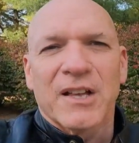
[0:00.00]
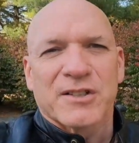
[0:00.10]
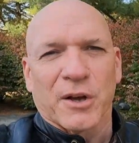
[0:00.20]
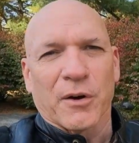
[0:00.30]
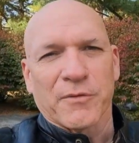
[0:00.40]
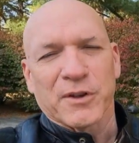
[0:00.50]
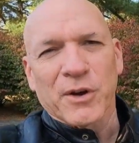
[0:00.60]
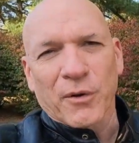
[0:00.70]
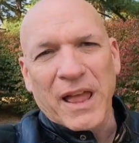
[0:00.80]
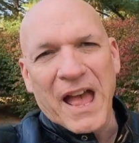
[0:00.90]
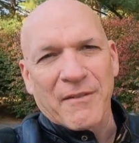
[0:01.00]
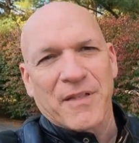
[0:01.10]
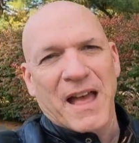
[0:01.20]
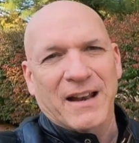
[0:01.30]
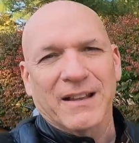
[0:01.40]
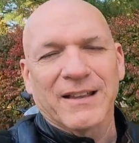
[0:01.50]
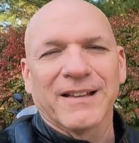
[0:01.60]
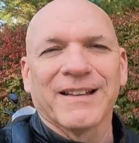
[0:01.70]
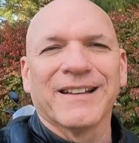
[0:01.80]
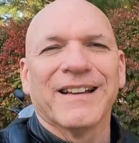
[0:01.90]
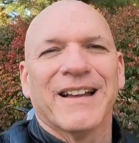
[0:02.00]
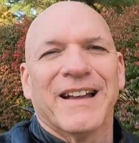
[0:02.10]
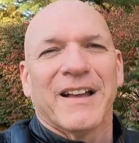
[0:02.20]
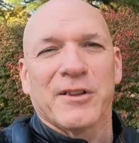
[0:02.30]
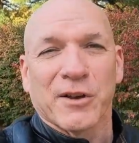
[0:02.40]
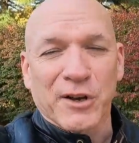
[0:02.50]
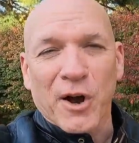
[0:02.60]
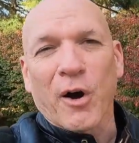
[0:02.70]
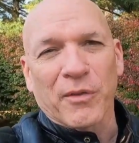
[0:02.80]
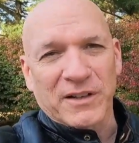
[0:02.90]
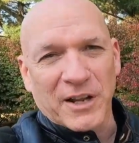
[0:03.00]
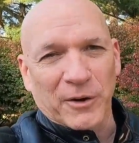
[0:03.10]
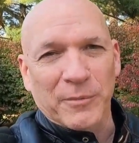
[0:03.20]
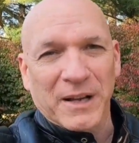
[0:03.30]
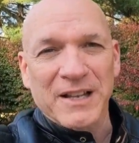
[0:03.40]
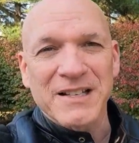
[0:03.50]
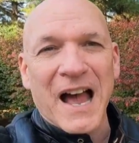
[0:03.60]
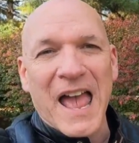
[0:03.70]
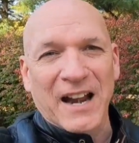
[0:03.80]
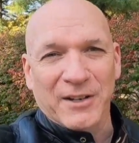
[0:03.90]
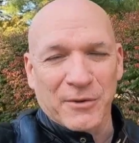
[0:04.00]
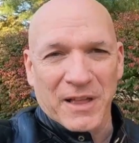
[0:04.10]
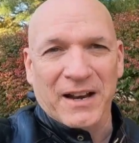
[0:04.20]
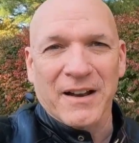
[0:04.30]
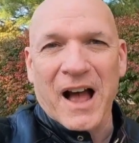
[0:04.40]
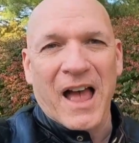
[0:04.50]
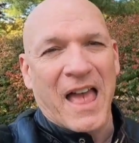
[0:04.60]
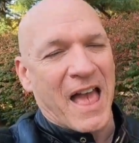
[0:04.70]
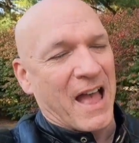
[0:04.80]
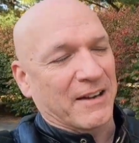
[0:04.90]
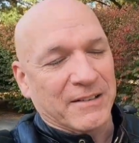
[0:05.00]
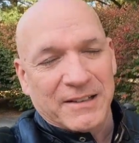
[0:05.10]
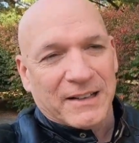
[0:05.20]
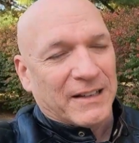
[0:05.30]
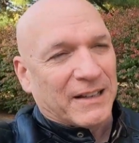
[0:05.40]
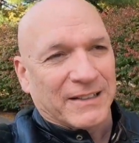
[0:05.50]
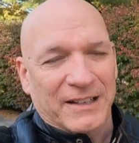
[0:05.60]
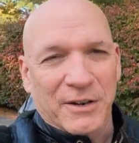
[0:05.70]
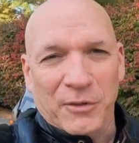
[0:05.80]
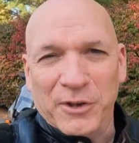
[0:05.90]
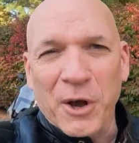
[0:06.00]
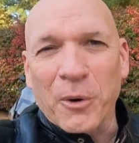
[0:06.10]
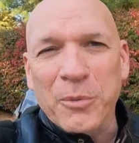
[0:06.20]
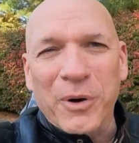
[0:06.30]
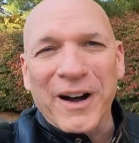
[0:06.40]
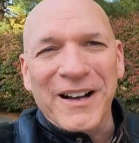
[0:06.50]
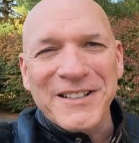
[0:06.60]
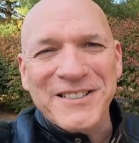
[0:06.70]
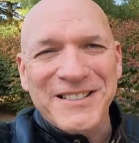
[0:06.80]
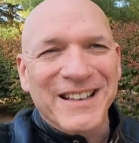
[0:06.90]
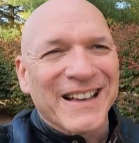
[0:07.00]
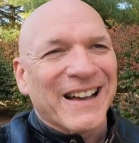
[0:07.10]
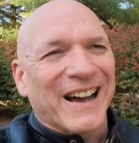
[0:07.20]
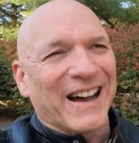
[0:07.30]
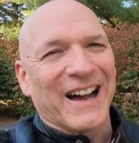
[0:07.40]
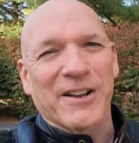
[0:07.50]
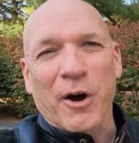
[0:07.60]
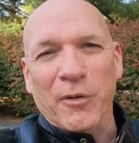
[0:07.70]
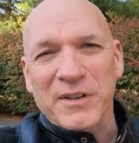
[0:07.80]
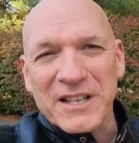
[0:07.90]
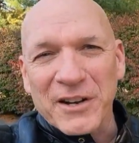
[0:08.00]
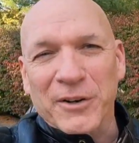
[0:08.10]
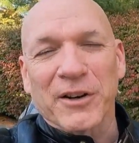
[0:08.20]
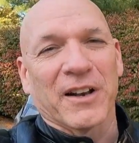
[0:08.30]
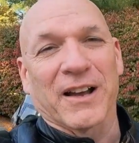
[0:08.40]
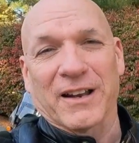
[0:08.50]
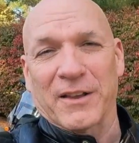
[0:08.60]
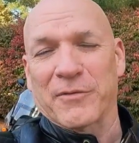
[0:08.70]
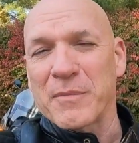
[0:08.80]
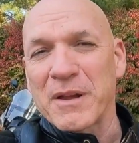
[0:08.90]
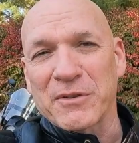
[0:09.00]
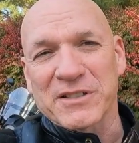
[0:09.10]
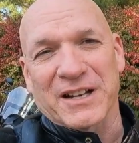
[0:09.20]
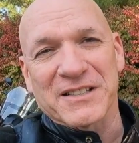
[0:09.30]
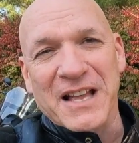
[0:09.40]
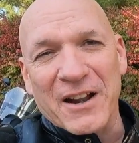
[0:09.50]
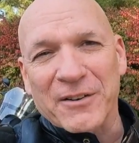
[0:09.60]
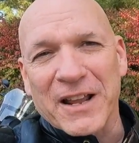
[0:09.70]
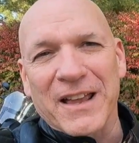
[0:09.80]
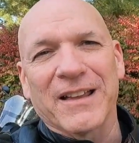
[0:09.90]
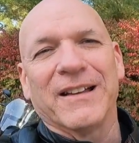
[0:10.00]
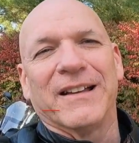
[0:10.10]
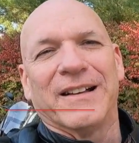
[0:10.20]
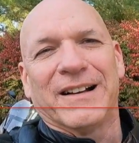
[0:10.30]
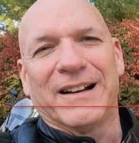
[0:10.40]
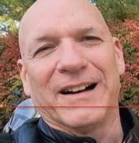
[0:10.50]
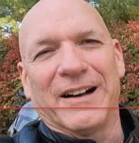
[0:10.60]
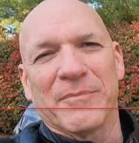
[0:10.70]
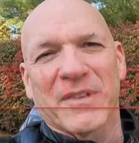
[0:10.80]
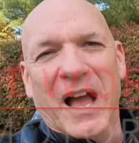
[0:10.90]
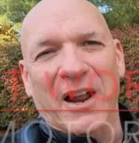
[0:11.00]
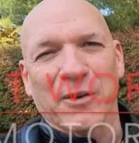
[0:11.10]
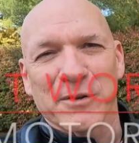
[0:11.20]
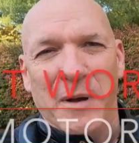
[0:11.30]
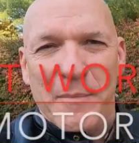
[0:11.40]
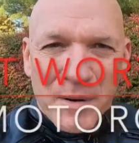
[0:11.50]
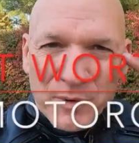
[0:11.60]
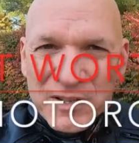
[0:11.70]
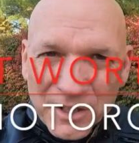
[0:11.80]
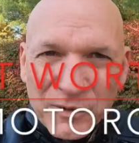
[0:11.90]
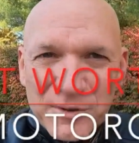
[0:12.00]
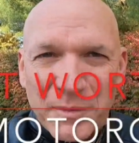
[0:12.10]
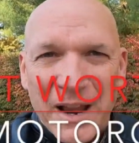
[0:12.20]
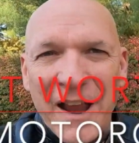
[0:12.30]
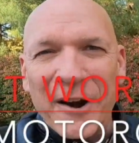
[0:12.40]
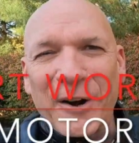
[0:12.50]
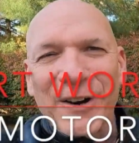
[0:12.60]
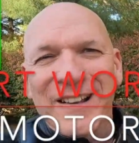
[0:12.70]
So if you don't have that, you can call the dealer, because I had to do that. Didn't know what the code was, called the dealer. Luckily for me, it was on a Saturday. I lose my memory as I lose my hair.